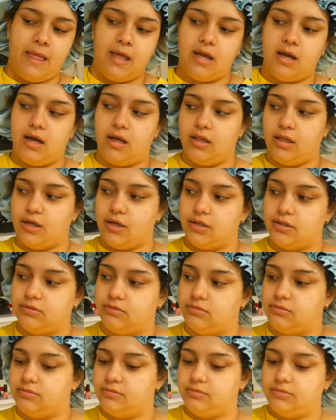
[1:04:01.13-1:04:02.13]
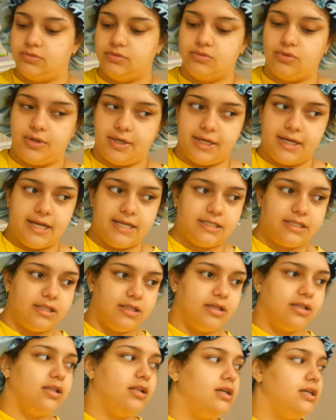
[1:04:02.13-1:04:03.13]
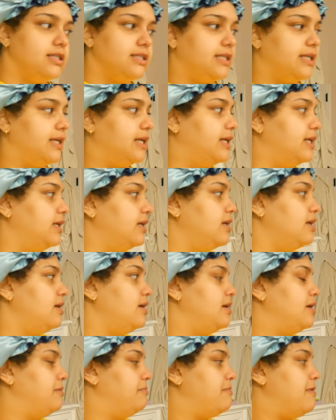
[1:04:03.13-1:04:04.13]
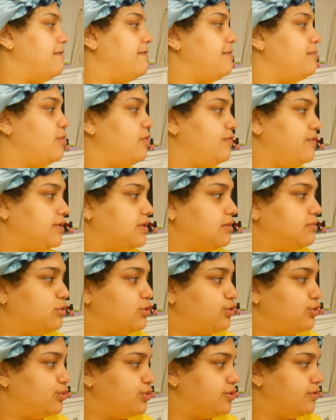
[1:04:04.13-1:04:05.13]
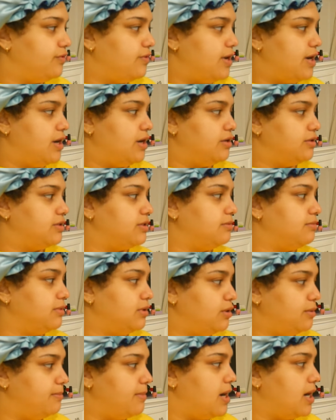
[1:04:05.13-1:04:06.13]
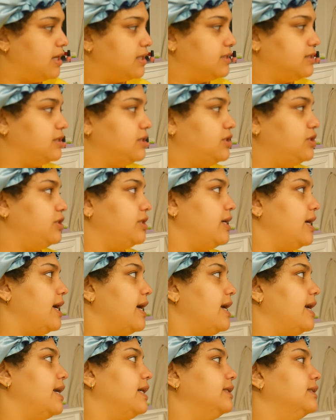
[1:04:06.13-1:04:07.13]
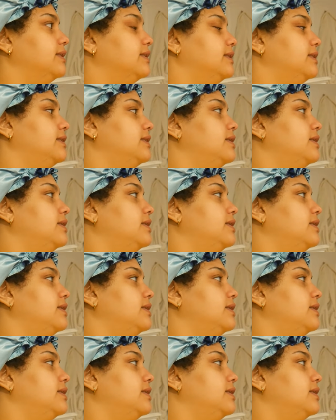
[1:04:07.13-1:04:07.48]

Color organizing the closet. Maybe moving some shoes around, some little boxes she has.